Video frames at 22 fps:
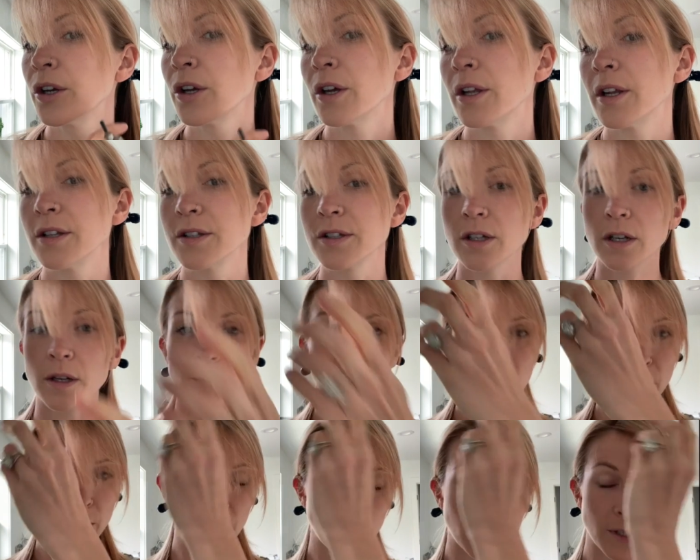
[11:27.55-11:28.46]
And it's gonna be
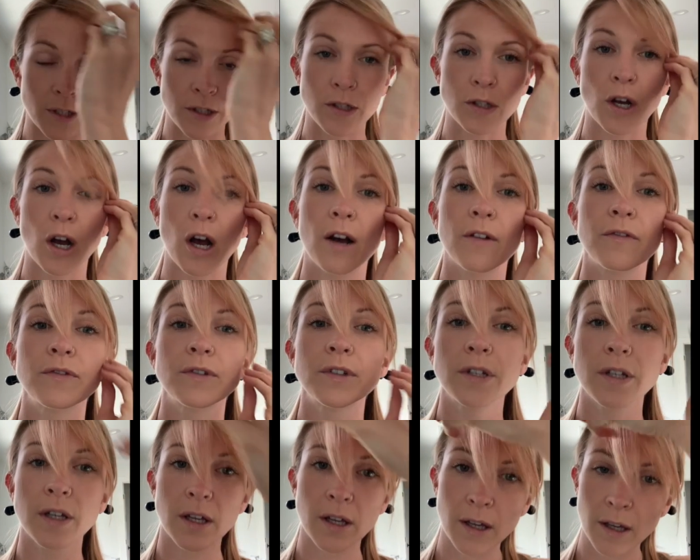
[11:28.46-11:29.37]
a really soft,
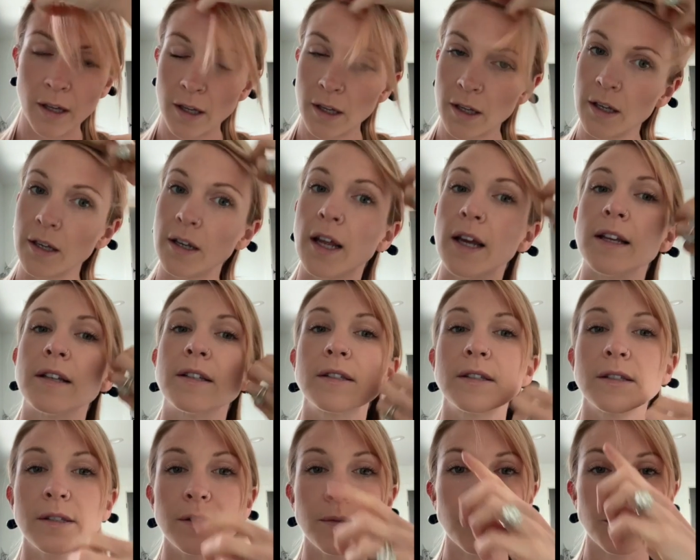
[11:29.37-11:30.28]

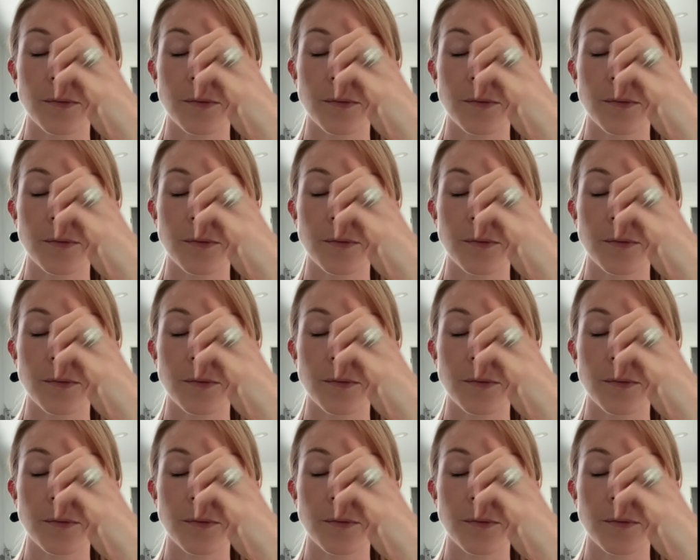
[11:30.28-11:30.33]
nice